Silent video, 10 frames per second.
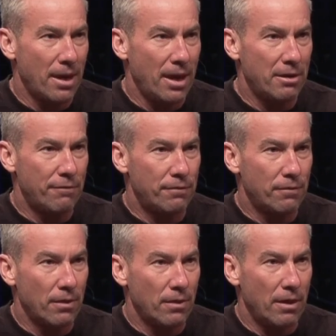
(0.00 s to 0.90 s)
and
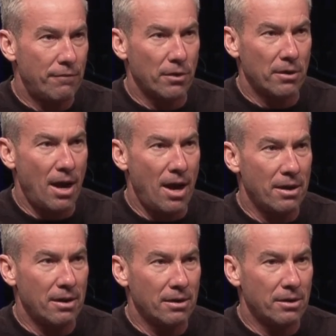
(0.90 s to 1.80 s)
if you're
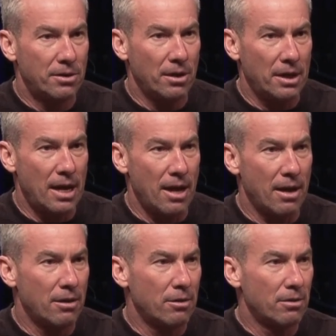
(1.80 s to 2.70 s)
not good
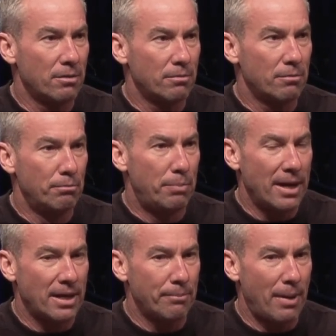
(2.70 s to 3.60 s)
at
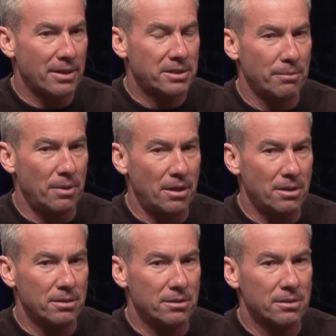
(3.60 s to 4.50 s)

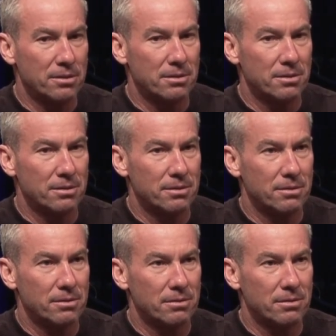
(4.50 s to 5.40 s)
basketball
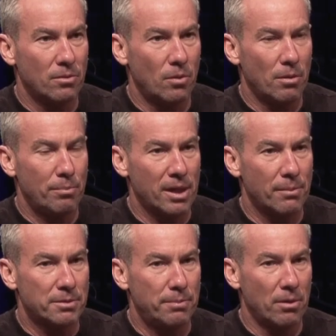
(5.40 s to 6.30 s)
or
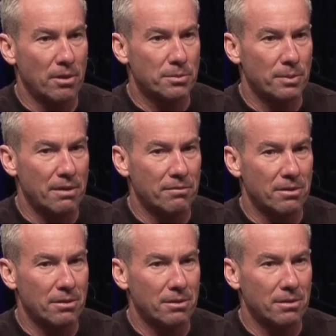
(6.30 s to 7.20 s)
pick-up sports or
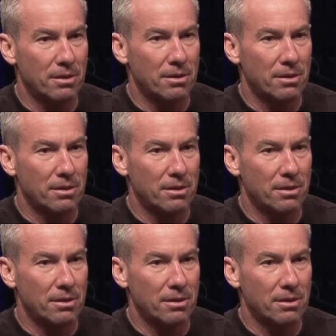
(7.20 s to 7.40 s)
whatever,